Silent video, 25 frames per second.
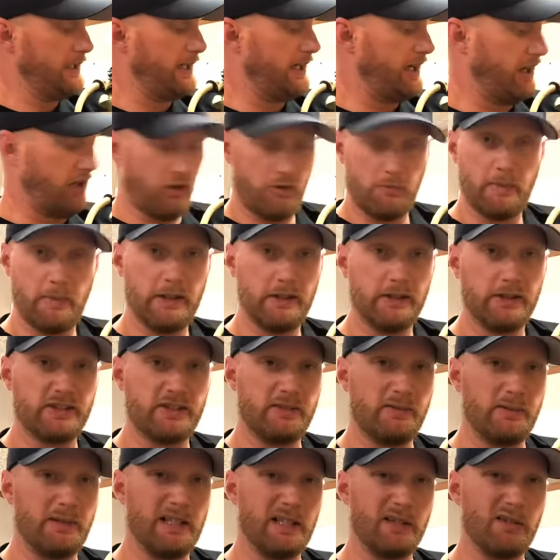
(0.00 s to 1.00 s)
Everybody looks at
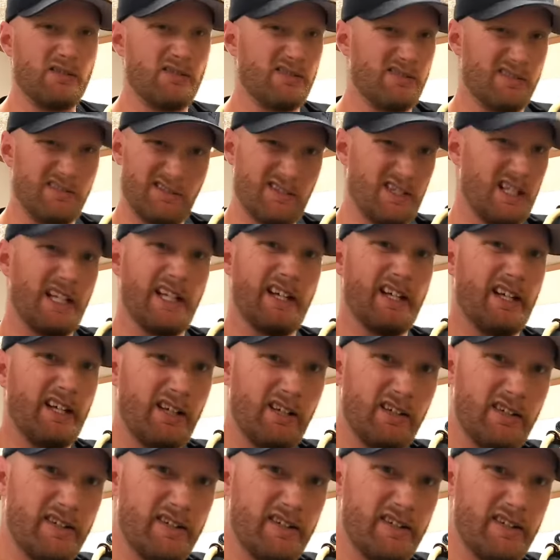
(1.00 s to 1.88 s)
me like, oh, why the hell does